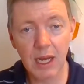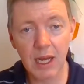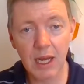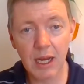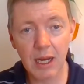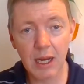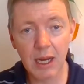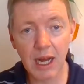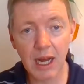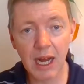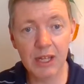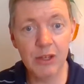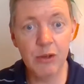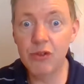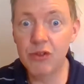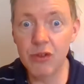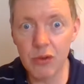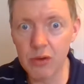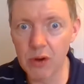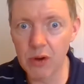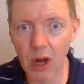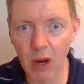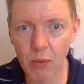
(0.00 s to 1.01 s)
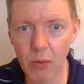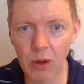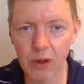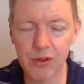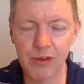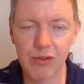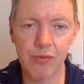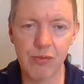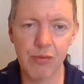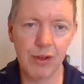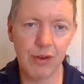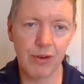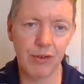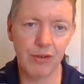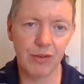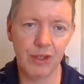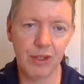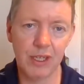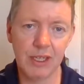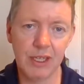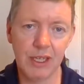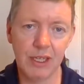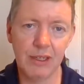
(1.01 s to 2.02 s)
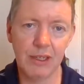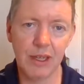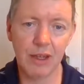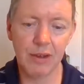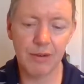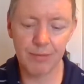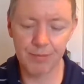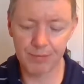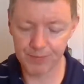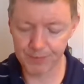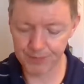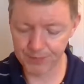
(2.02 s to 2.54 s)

And you do not want your readers thinking that.